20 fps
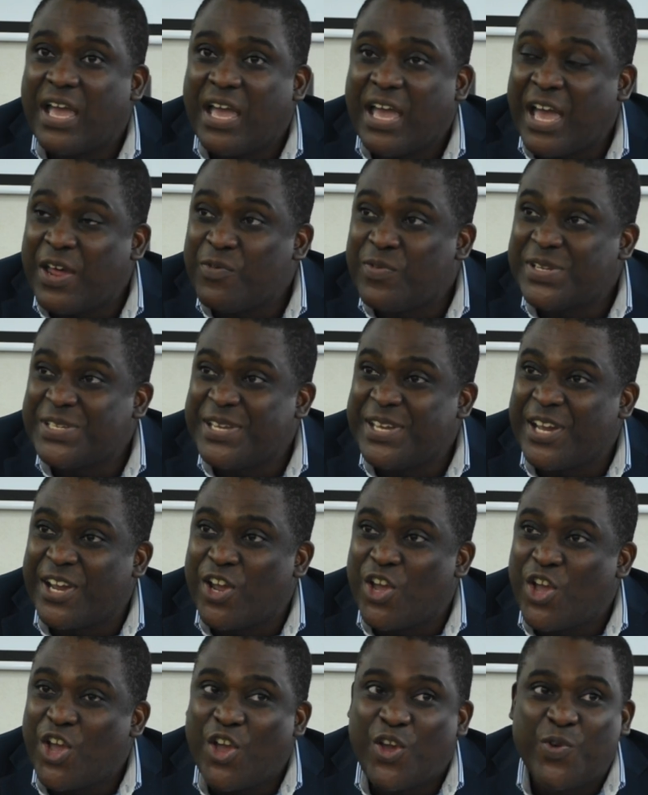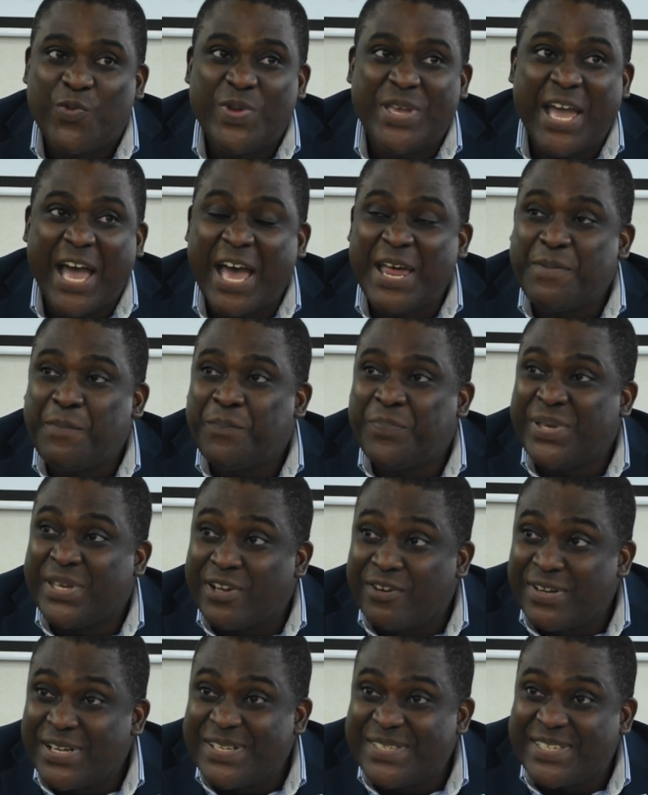And it wasn't here. We had
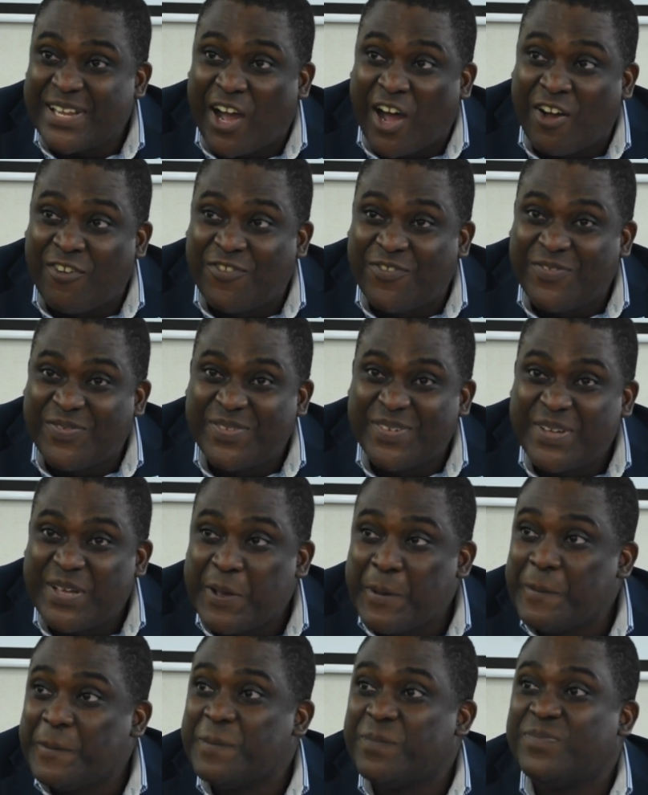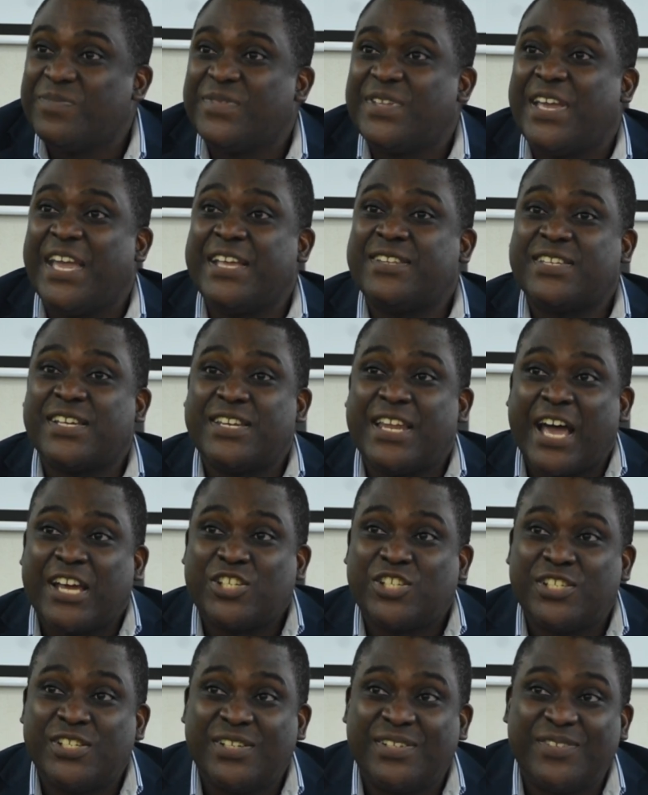parents of
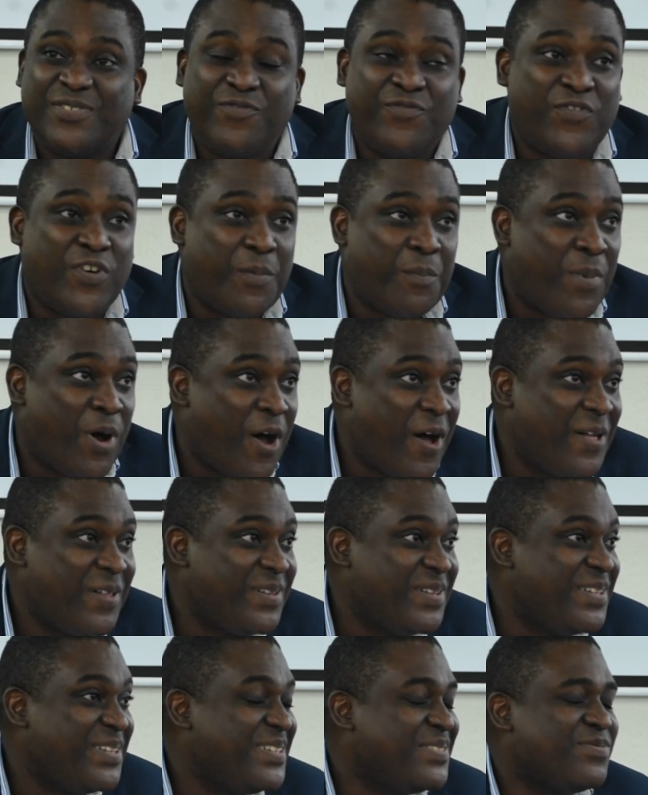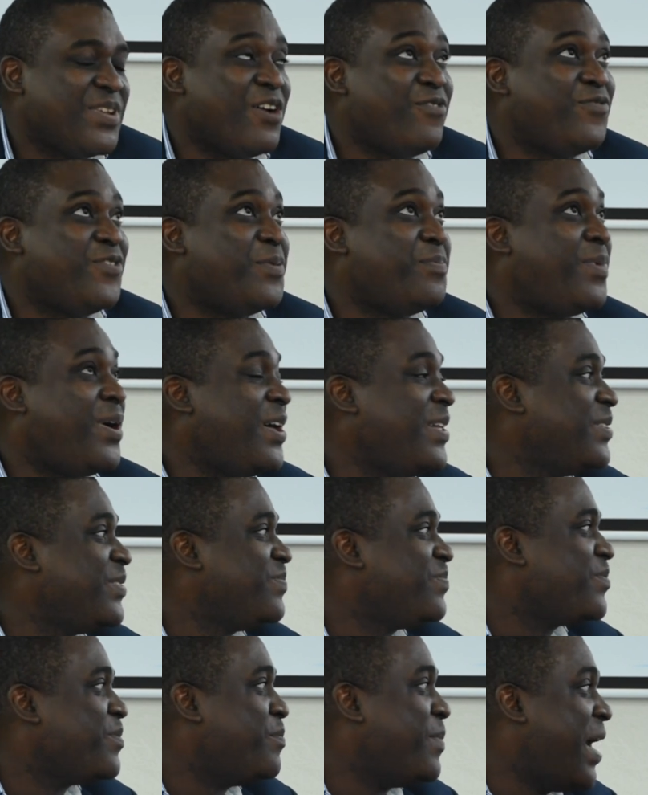international football, not football,
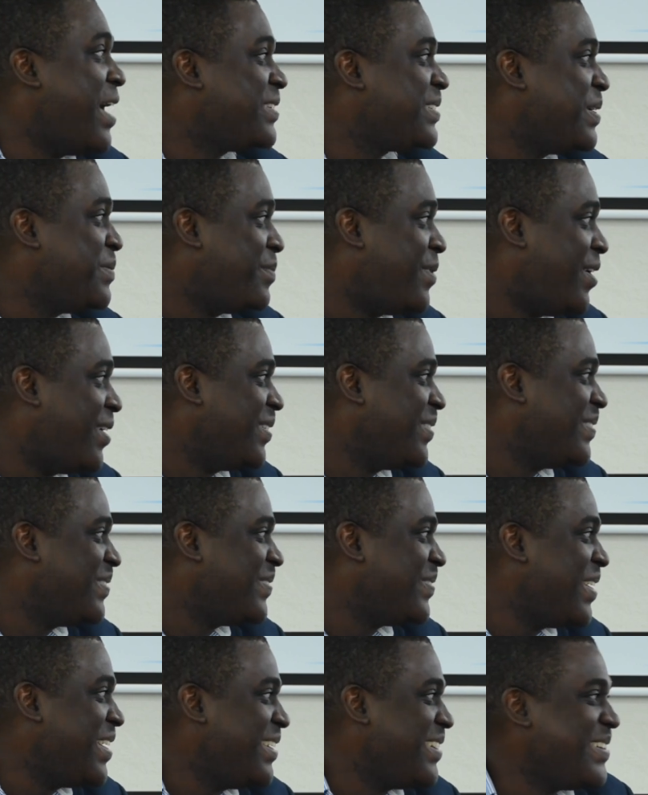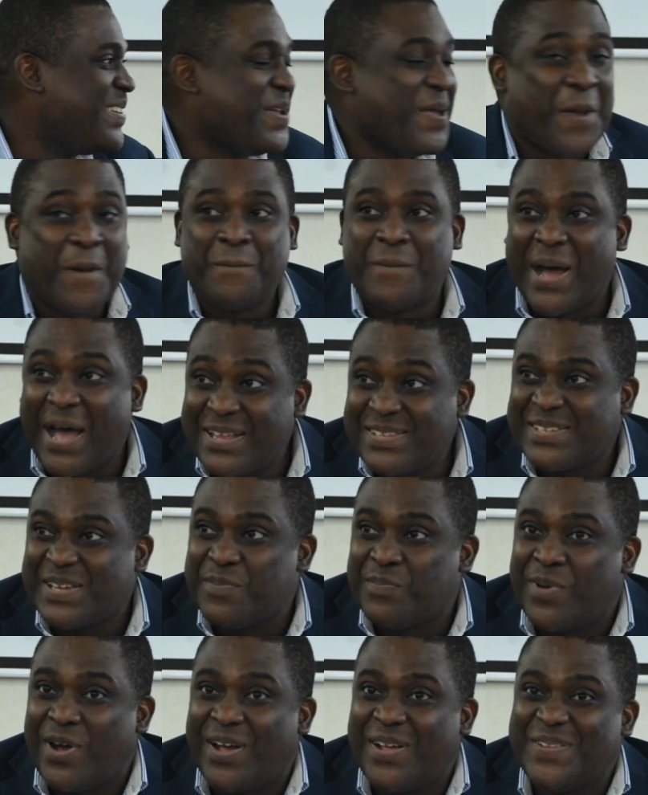basketball, right? Okay.
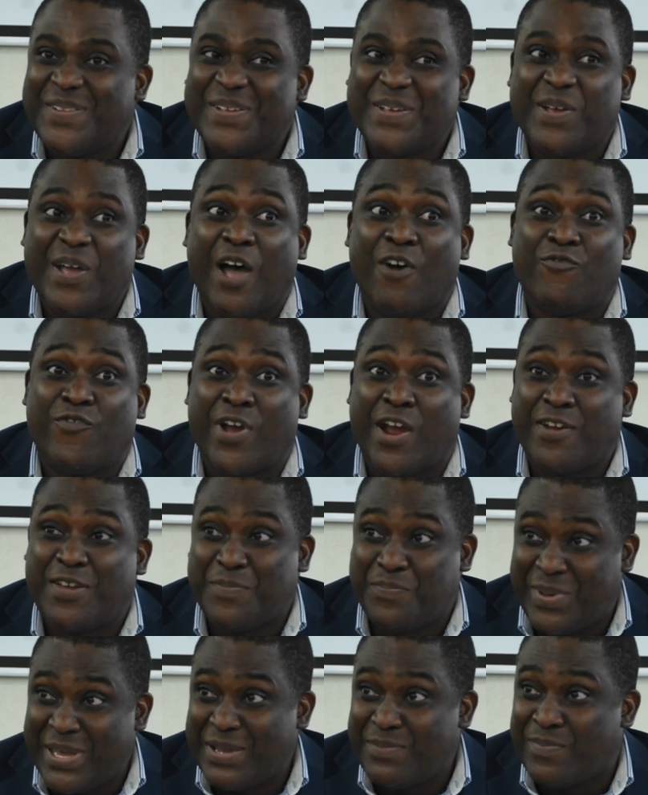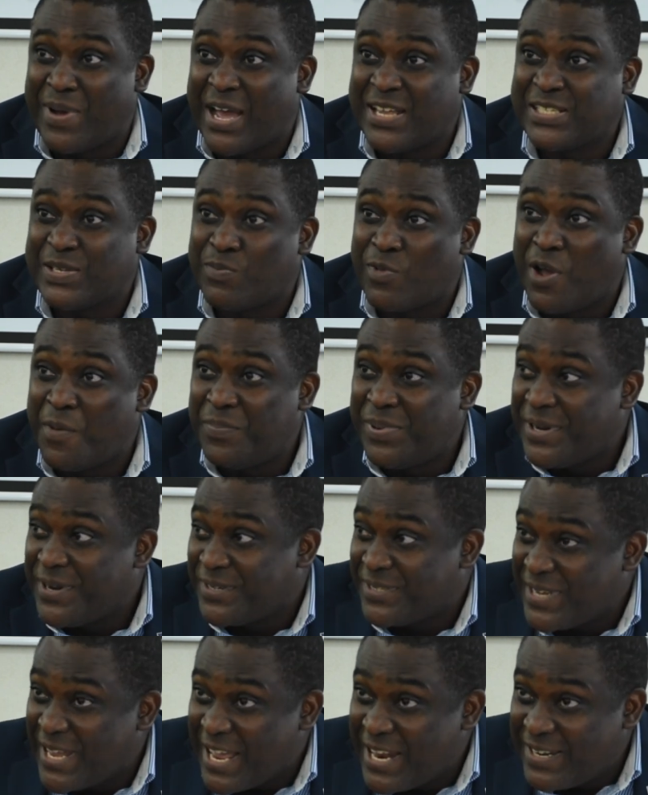Basketball, a very big basketball
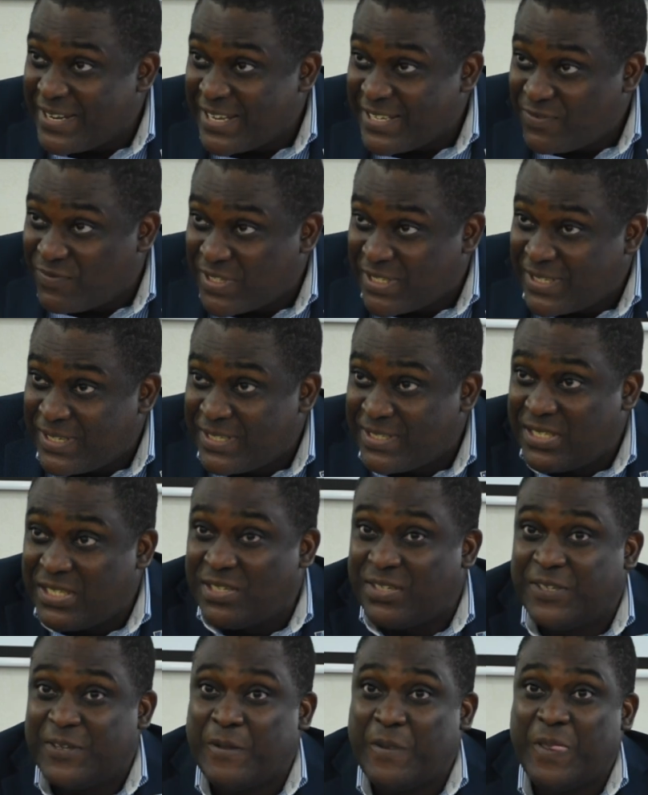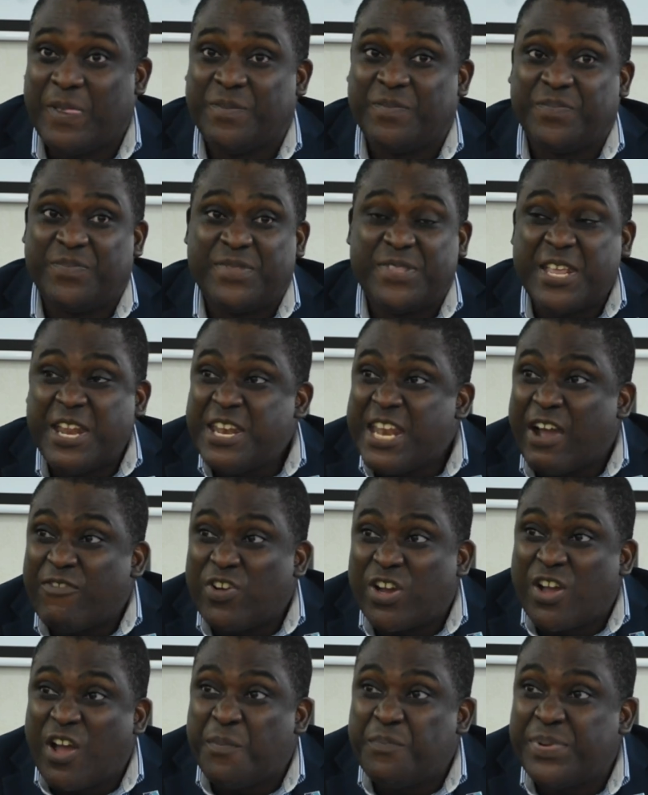players in this facility. They
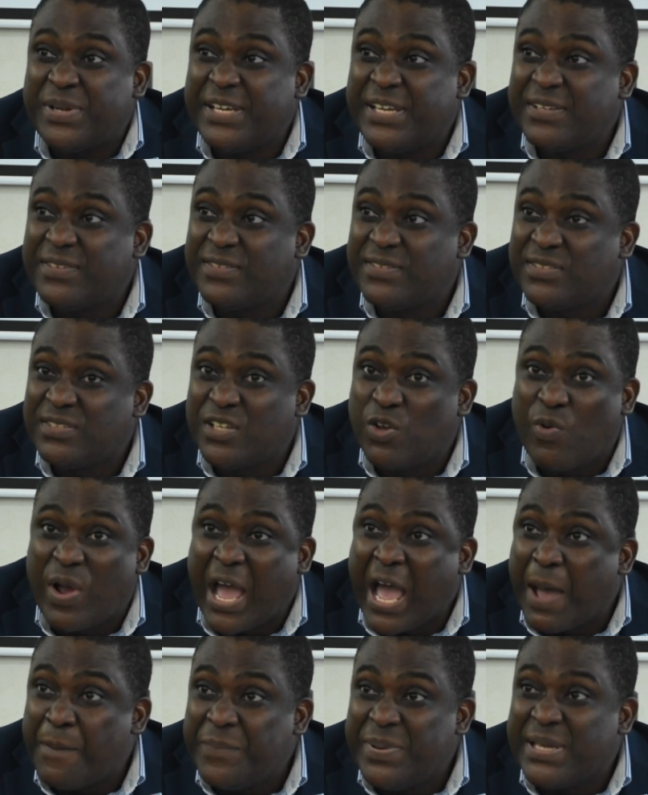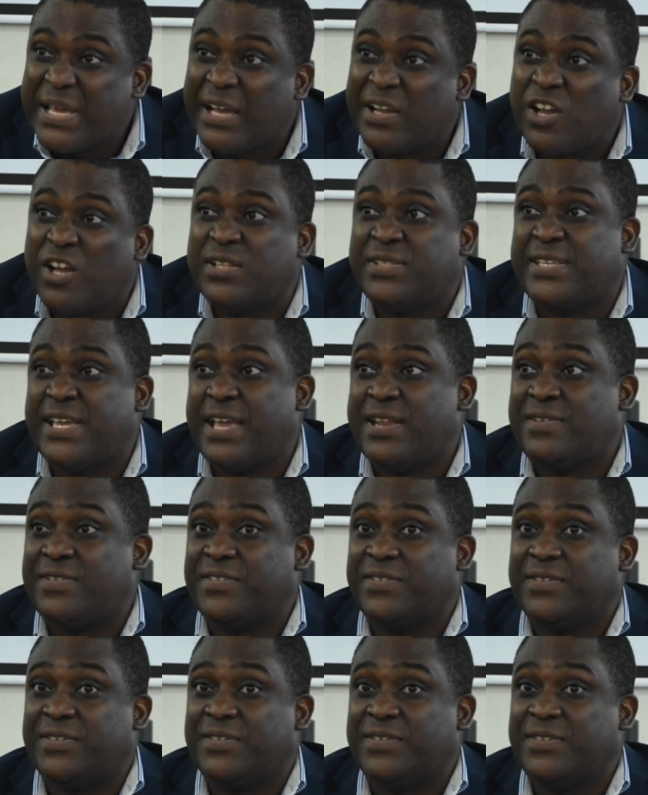never complained. They were happy and content,